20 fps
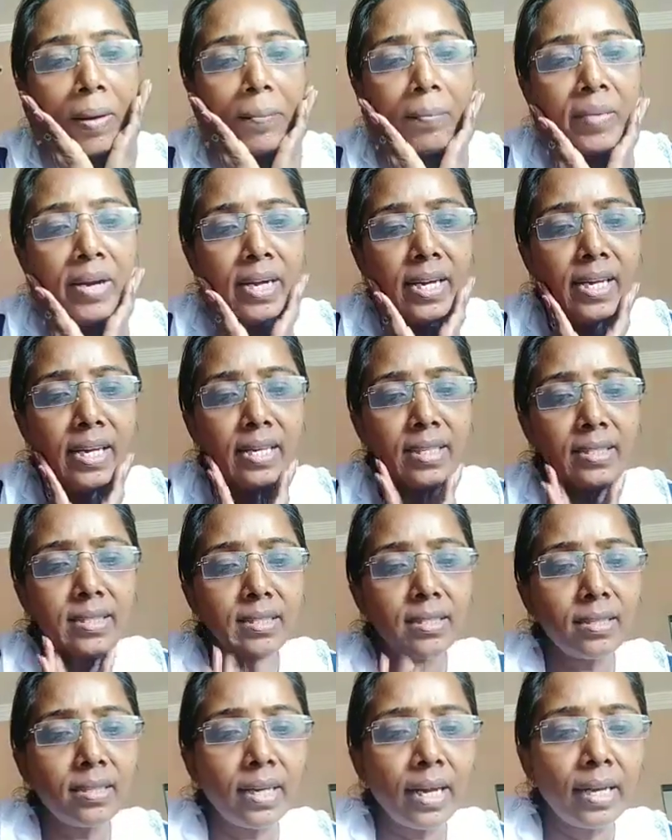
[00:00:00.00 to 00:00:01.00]

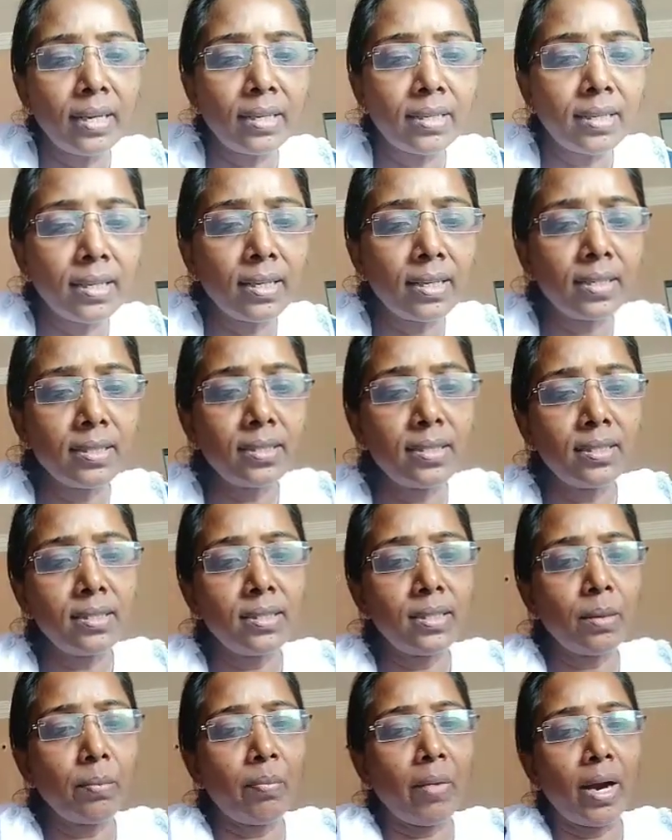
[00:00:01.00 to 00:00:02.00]
Mediation
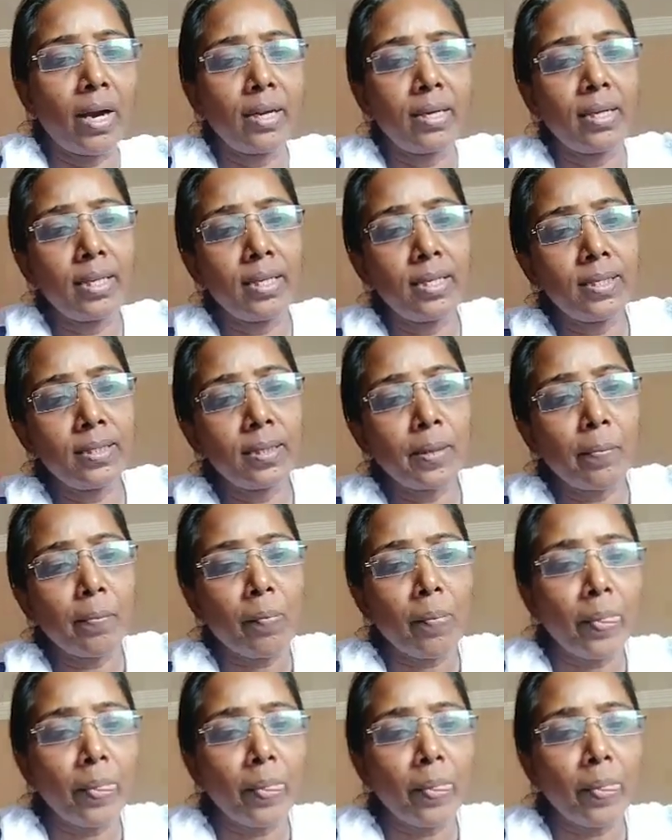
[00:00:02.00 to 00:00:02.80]
encourages the parties